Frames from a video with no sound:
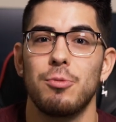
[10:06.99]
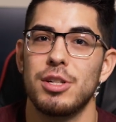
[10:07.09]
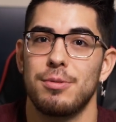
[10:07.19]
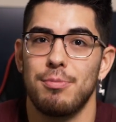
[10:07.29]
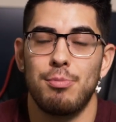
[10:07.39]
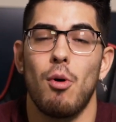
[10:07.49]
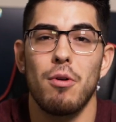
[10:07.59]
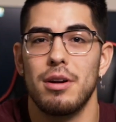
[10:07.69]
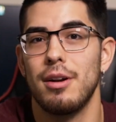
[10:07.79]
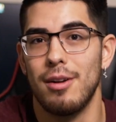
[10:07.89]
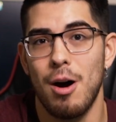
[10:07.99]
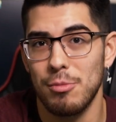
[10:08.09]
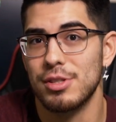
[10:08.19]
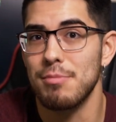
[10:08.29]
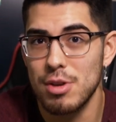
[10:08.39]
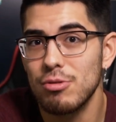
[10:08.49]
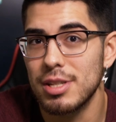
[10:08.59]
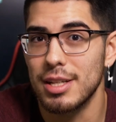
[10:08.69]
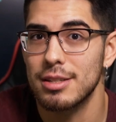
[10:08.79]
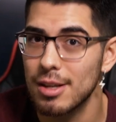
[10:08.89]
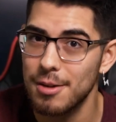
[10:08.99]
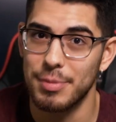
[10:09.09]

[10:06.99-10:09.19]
which born almost a mutant,